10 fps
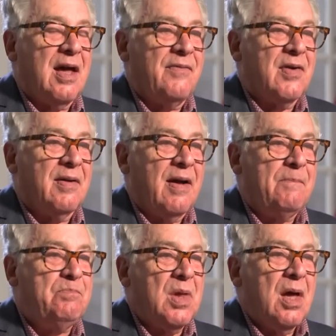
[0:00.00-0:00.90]
They have
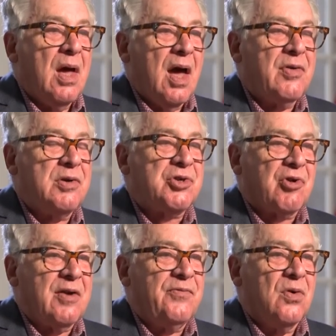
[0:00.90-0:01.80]
a very
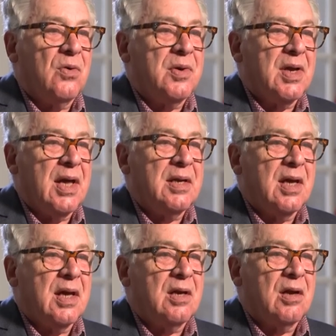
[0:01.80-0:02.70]
straightforward
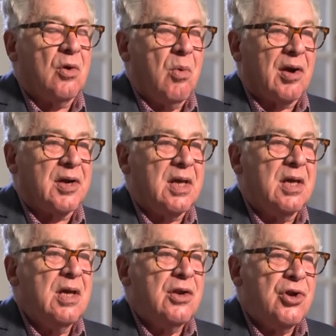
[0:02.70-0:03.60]
and
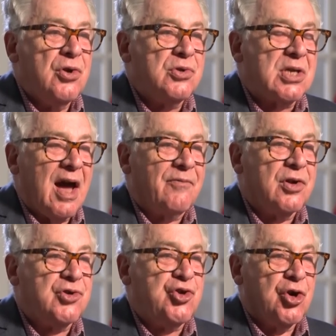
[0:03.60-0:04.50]
quality news
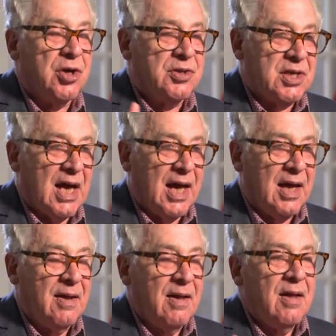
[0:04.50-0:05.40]
coverage during the day,